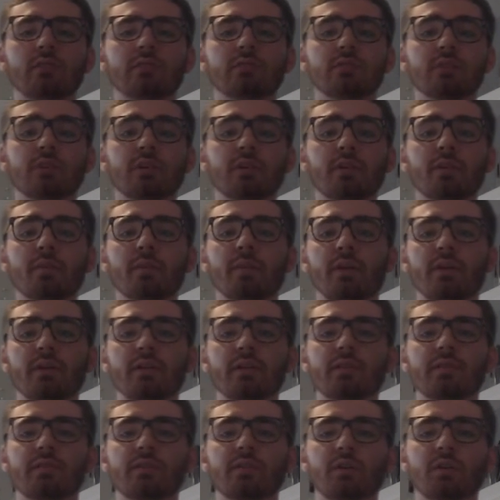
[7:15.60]
learn about a
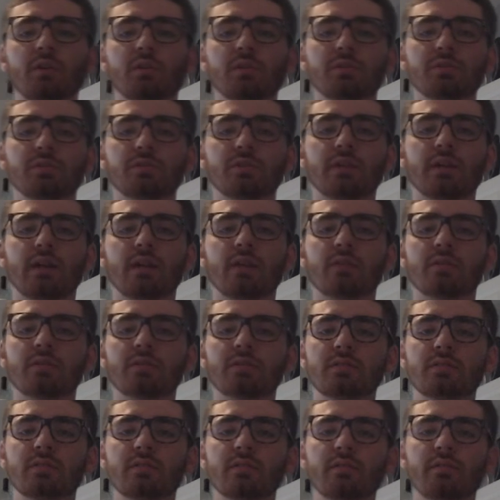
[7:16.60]
different culture, and I
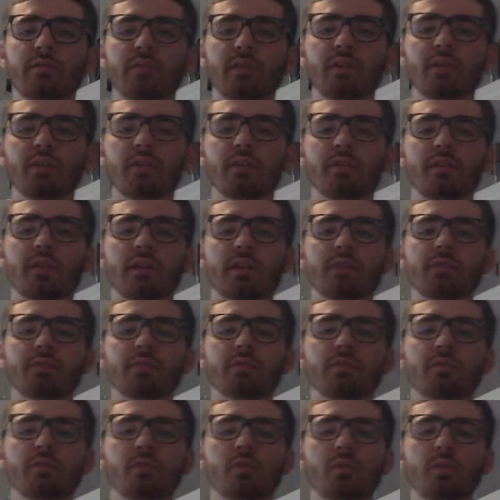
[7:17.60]
was very
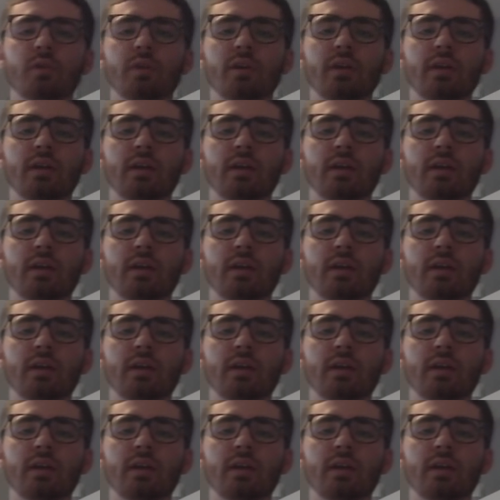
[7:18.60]
thankful for it,